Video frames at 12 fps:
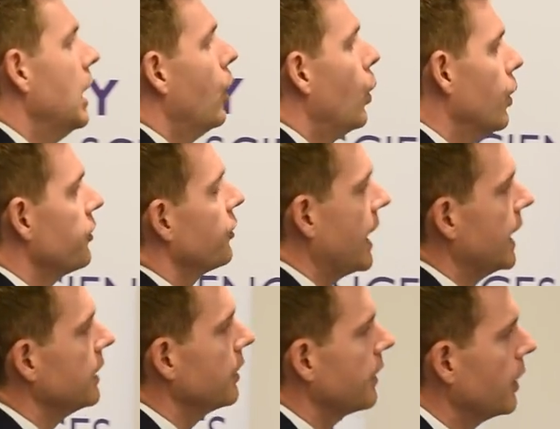or
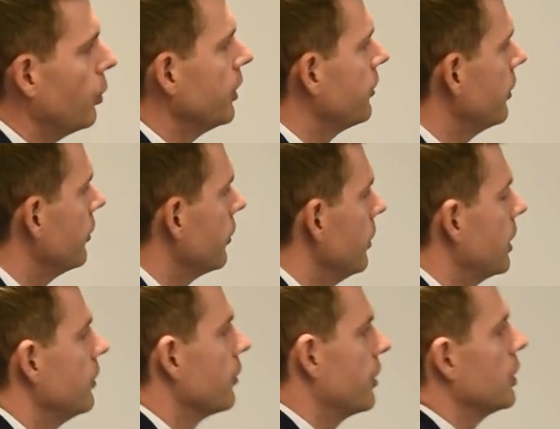saying that they wanted to
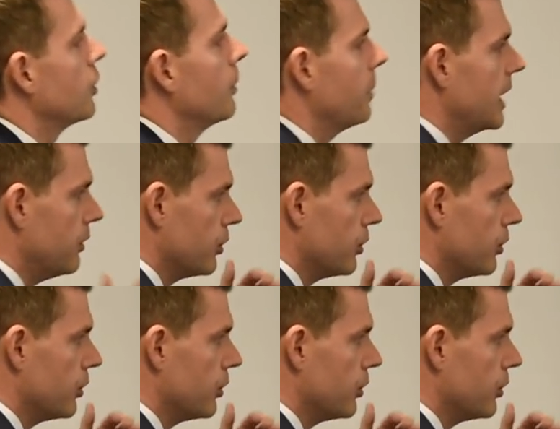dramatically